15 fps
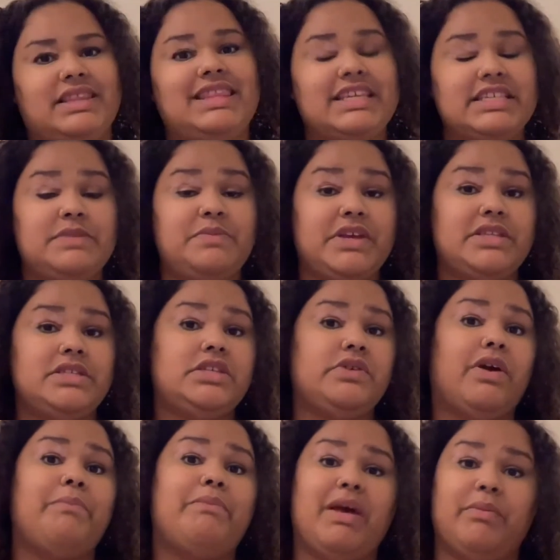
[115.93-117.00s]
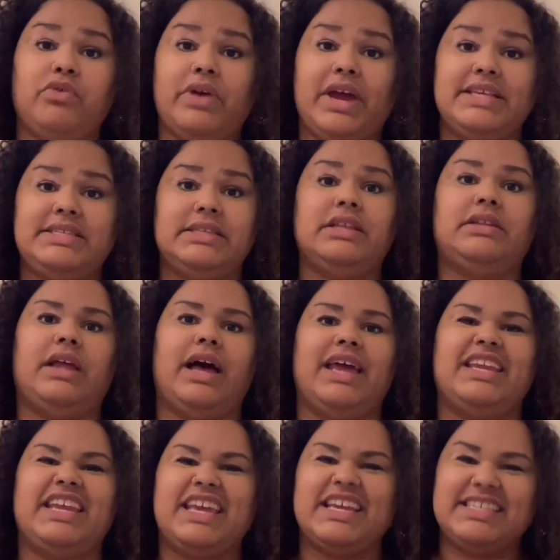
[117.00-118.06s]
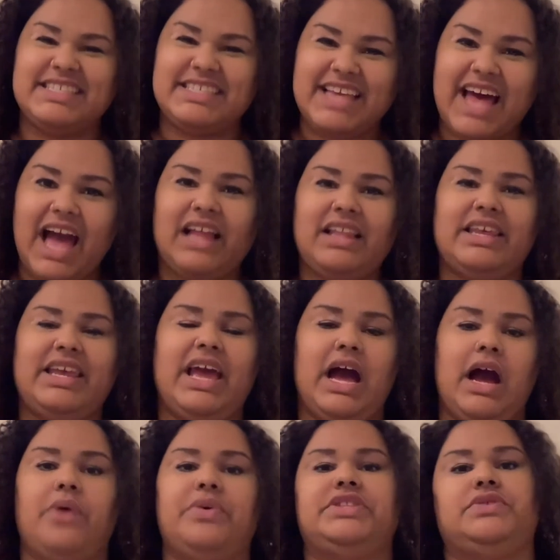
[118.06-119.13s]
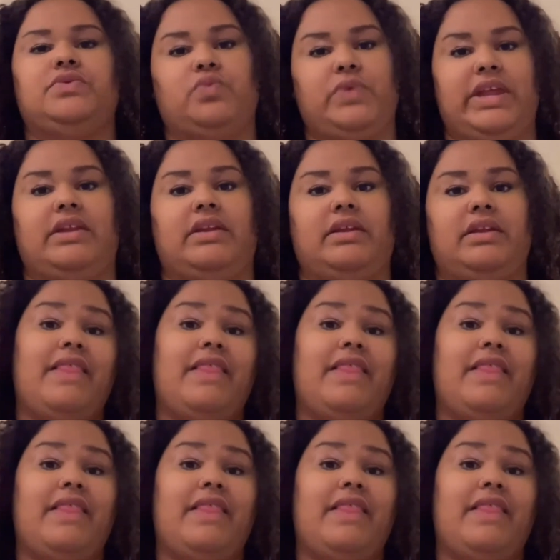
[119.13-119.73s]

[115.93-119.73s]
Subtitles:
This means you are memorizing the line exactly how it's written.